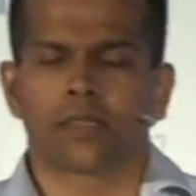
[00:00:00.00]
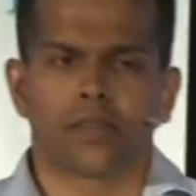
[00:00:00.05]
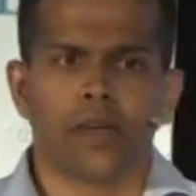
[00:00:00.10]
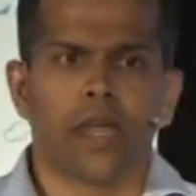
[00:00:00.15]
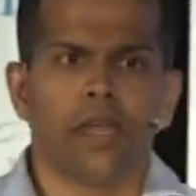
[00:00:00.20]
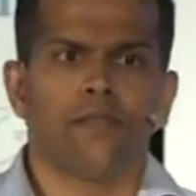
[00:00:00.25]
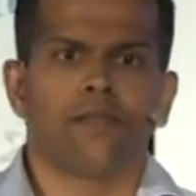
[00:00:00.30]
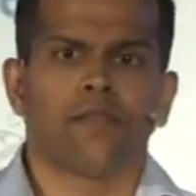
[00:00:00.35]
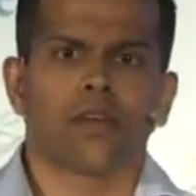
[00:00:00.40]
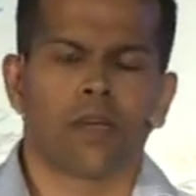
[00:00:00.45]

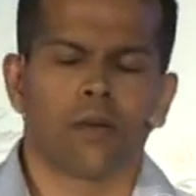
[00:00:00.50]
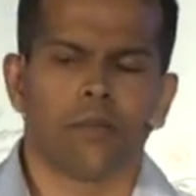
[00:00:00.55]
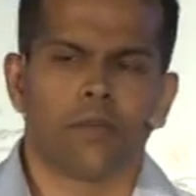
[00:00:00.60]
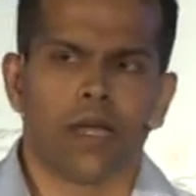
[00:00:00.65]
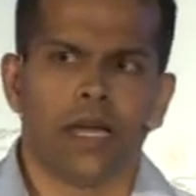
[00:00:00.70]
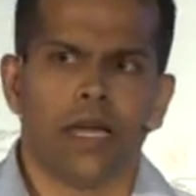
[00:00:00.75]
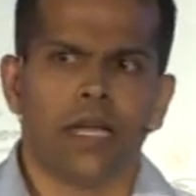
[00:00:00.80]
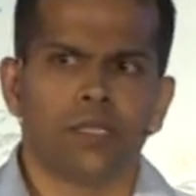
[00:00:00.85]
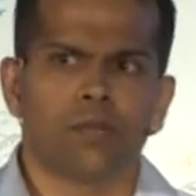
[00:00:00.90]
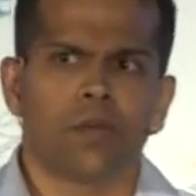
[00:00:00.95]
great for
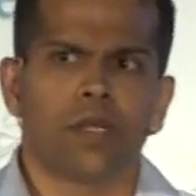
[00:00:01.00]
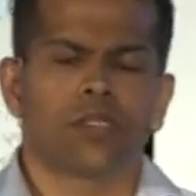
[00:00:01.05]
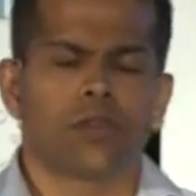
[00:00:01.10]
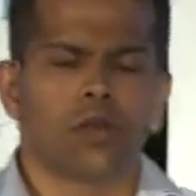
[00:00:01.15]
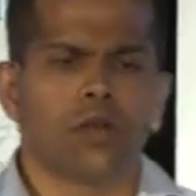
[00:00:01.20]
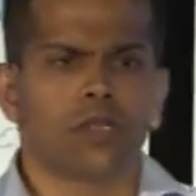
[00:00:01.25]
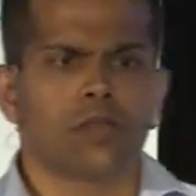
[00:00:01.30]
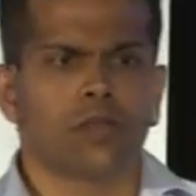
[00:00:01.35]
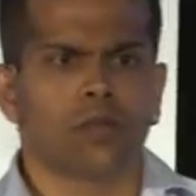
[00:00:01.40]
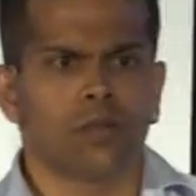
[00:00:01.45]
compliance, but it's
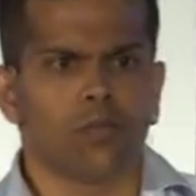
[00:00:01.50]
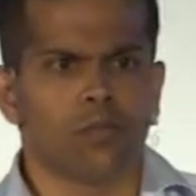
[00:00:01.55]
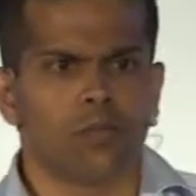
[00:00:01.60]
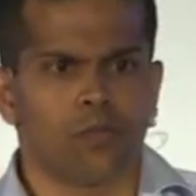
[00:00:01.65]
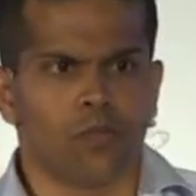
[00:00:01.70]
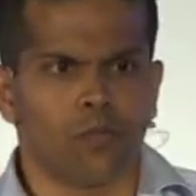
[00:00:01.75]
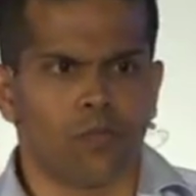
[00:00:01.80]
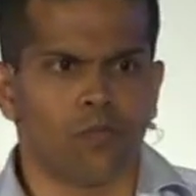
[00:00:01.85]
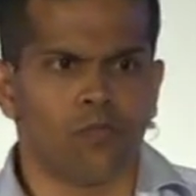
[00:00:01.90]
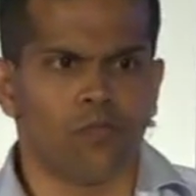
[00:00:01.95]
also
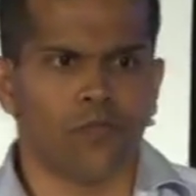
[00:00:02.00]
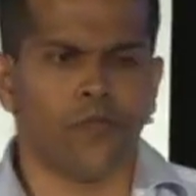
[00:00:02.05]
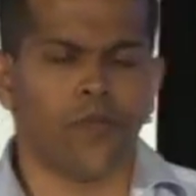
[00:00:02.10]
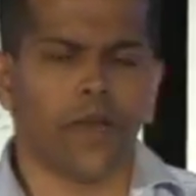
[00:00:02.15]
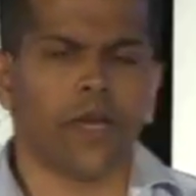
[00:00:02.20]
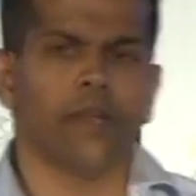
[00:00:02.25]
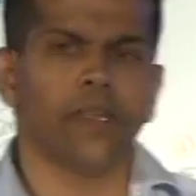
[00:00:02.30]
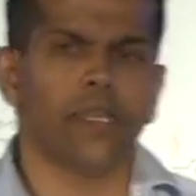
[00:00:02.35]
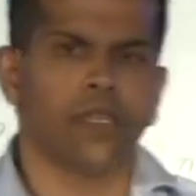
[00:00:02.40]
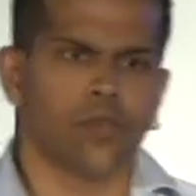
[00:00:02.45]

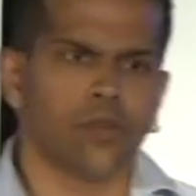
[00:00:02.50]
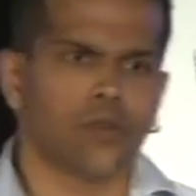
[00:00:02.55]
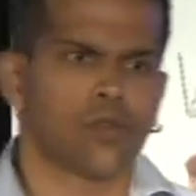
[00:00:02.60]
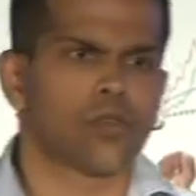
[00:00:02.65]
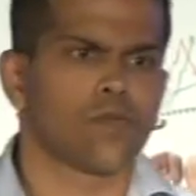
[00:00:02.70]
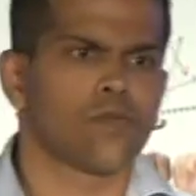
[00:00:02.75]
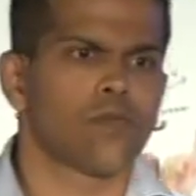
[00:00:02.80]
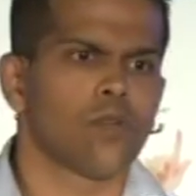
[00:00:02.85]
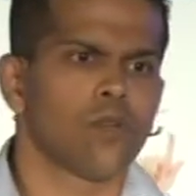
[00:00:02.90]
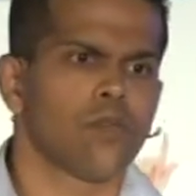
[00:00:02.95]
very
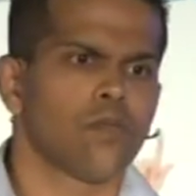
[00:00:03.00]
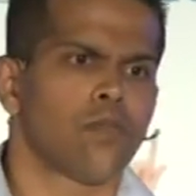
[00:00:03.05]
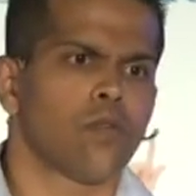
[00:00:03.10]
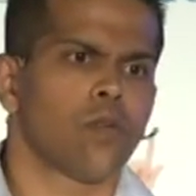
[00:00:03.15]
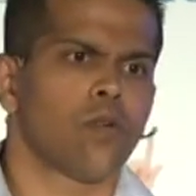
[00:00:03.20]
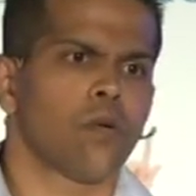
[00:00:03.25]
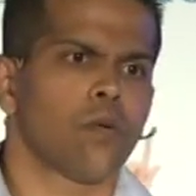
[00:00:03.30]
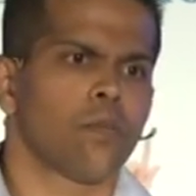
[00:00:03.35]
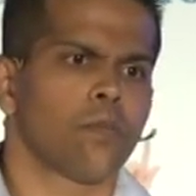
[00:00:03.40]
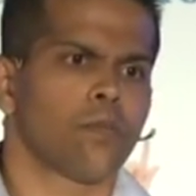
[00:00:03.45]
useful
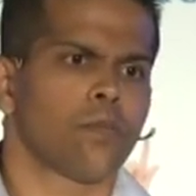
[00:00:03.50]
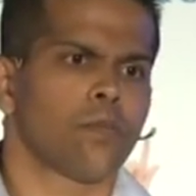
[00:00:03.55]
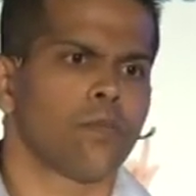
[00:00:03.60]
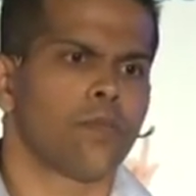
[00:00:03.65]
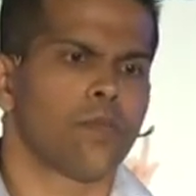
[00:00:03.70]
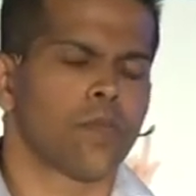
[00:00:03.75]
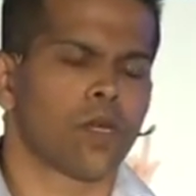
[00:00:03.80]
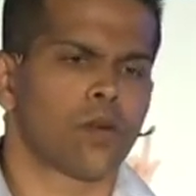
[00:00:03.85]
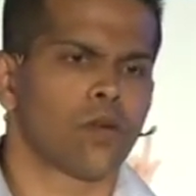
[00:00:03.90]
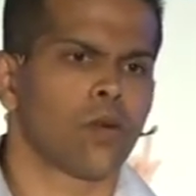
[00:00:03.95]
for
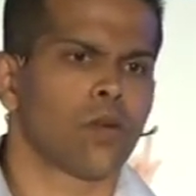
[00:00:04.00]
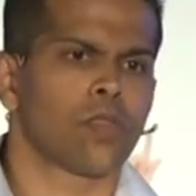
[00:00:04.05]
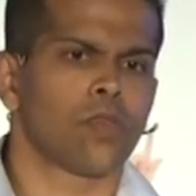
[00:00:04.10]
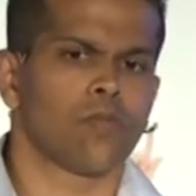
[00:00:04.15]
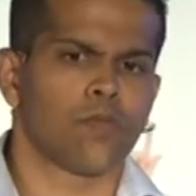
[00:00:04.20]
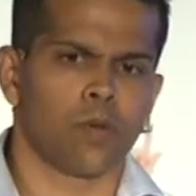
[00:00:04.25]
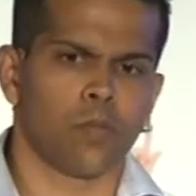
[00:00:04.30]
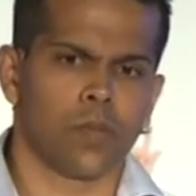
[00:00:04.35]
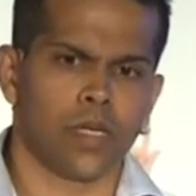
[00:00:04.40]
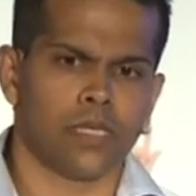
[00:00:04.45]
the growth
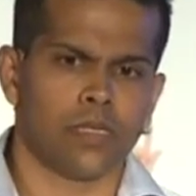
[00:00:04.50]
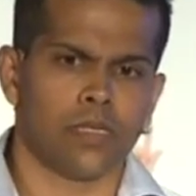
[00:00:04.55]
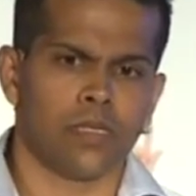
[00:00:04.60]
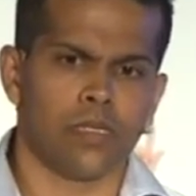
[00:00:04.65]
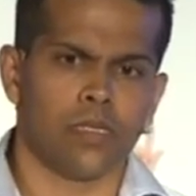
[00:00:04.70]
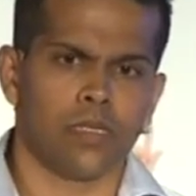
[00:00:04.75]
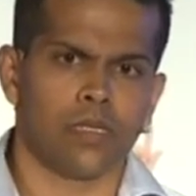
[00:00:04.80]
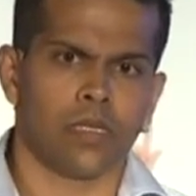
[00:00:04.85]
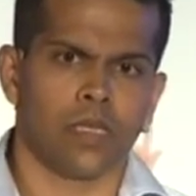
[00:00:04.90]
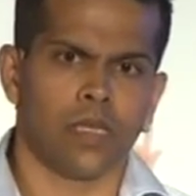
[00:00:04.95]
of your
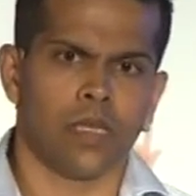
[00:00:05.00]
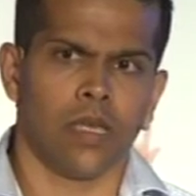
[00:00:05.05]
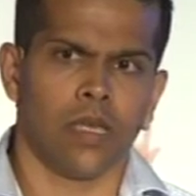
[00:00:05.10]
business.